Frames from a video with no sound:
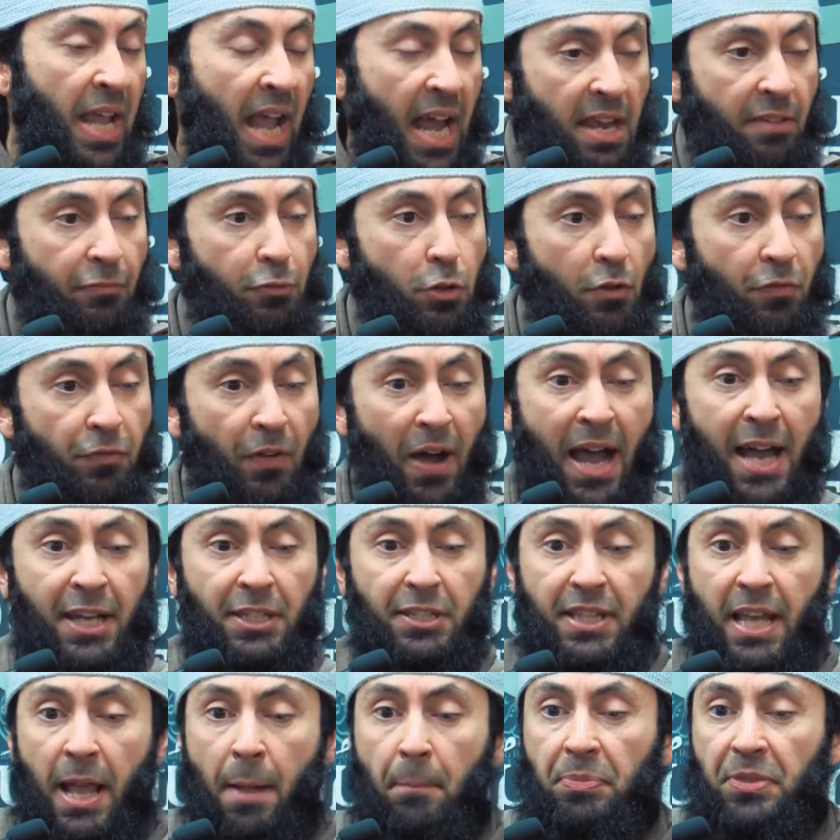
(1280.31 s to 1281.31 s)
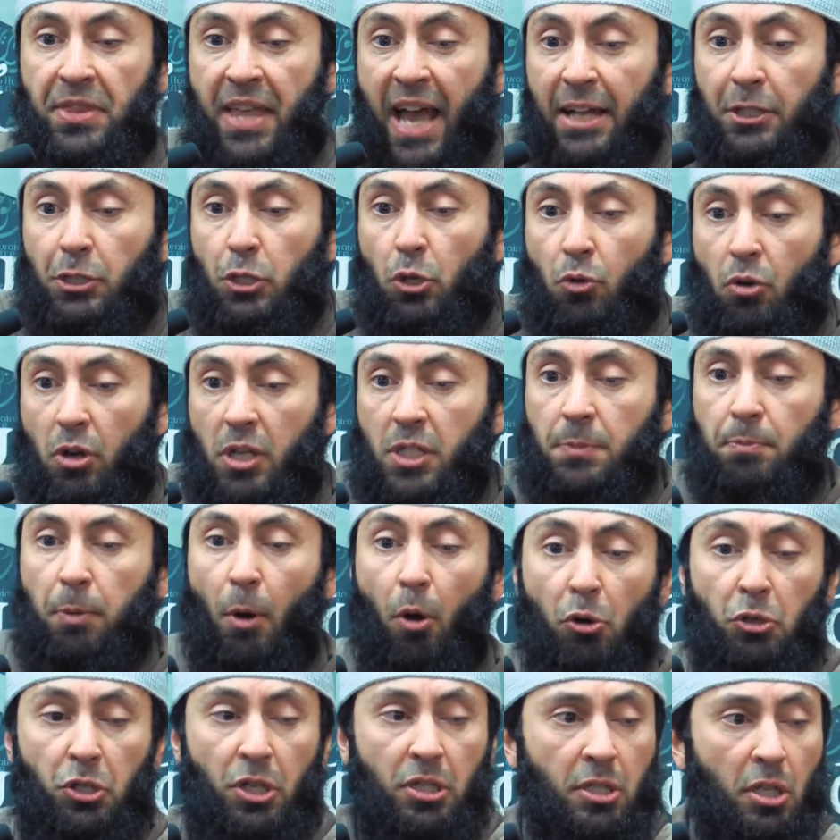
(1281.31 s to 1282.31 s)
And if you find that your
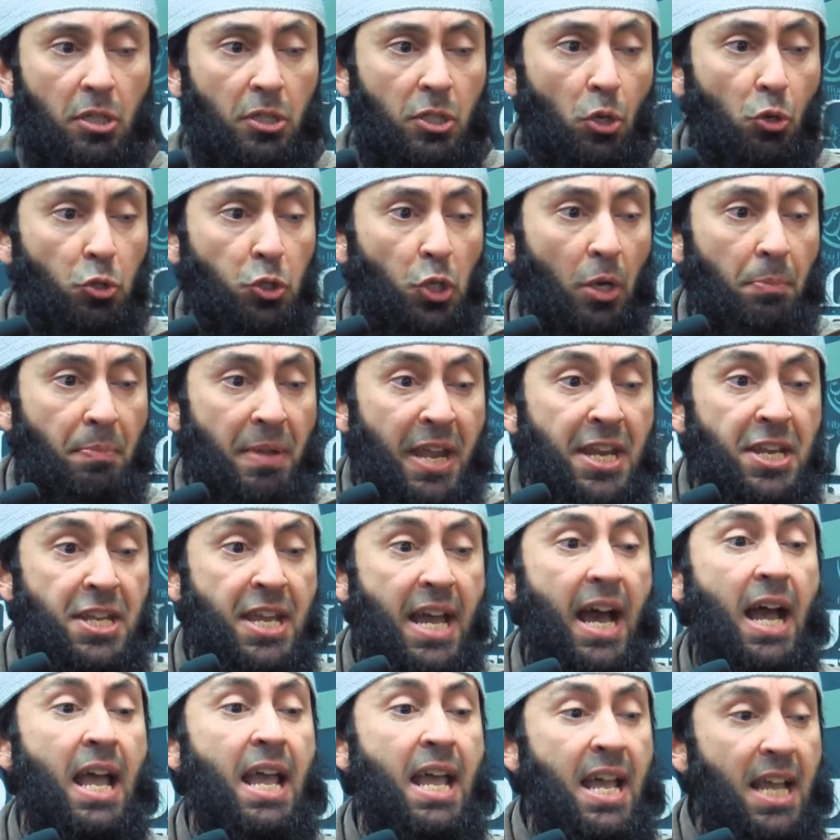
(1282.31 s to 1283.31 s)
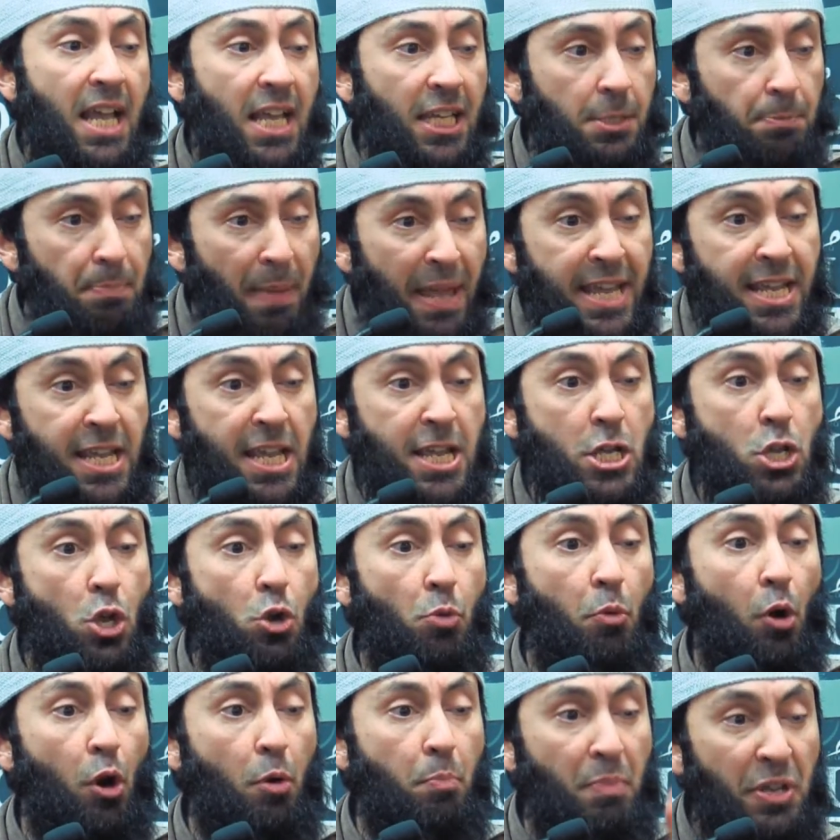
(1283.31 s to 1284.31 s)
exposure to social media is making
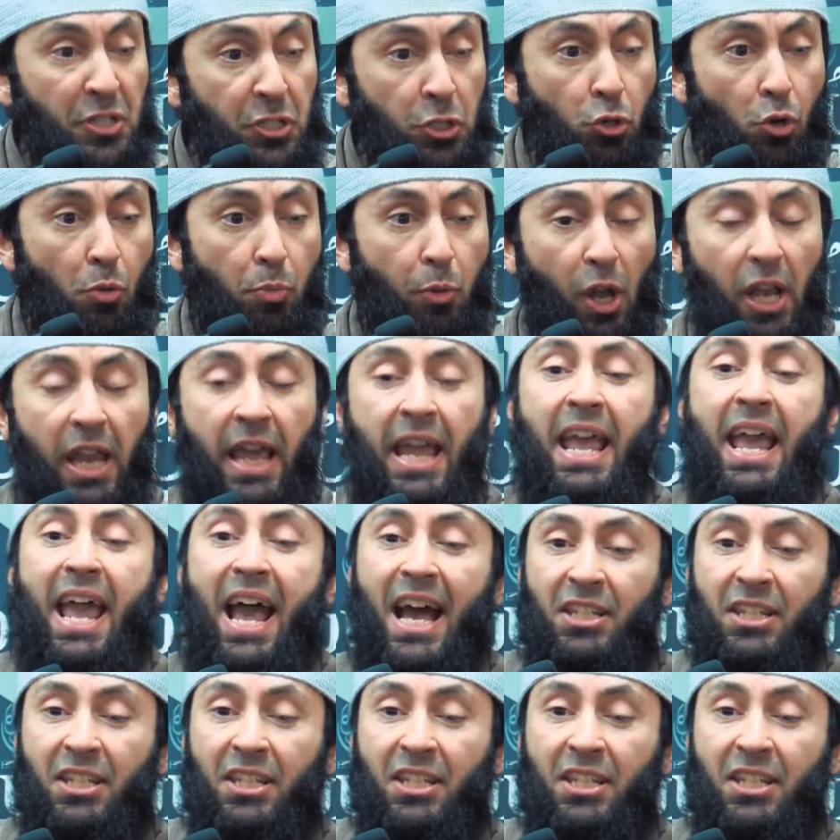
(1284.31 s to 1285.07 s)
you more miserable,